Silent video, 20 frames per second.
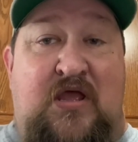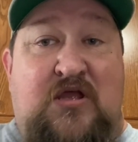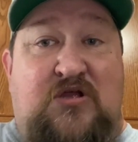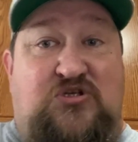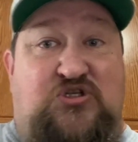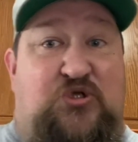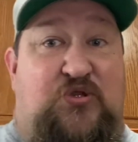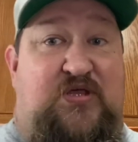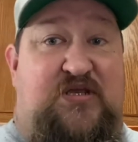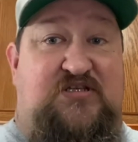
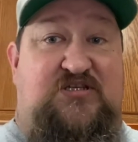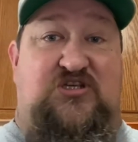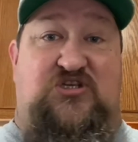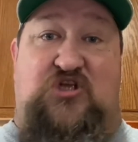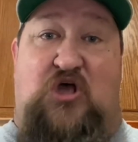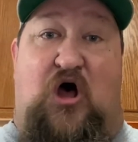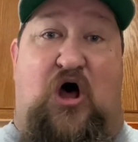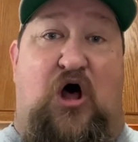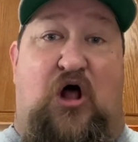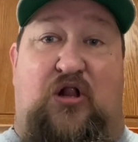So this is
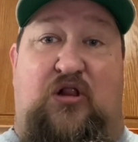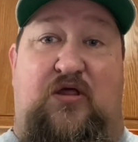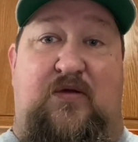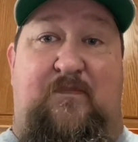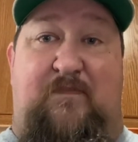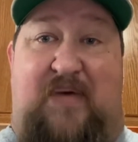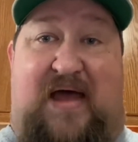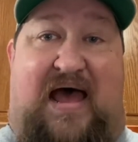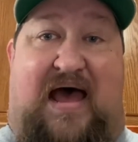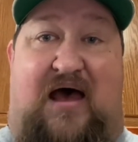all
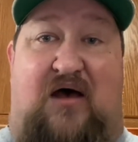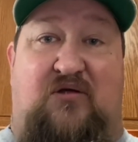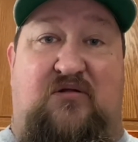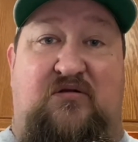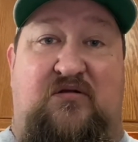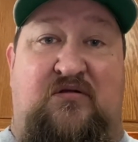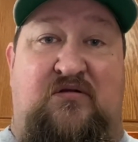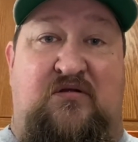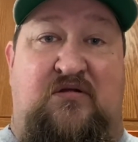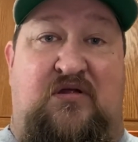
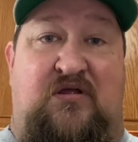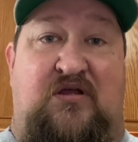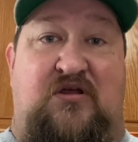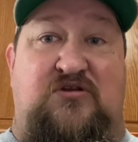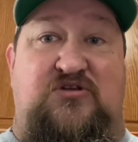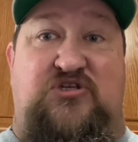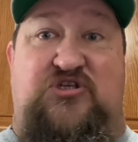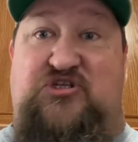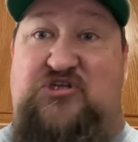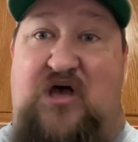about
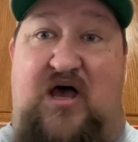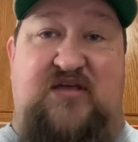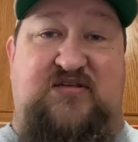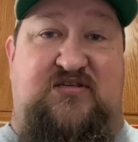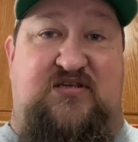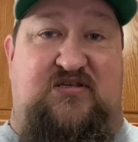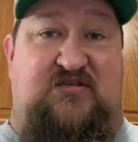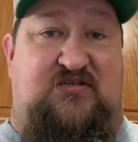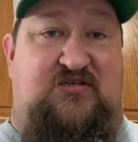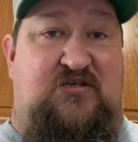
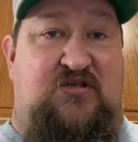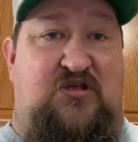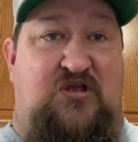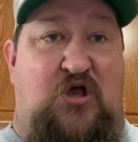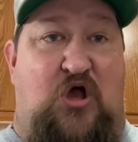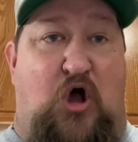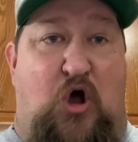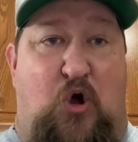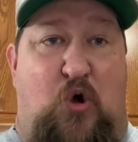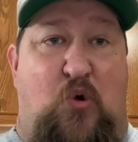sauces,
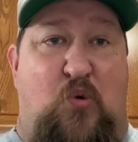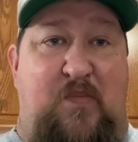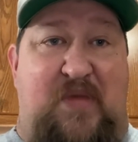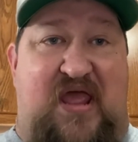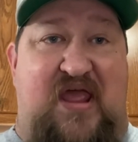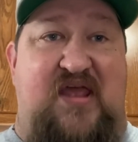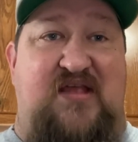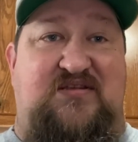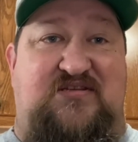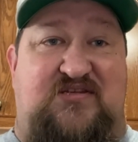homemade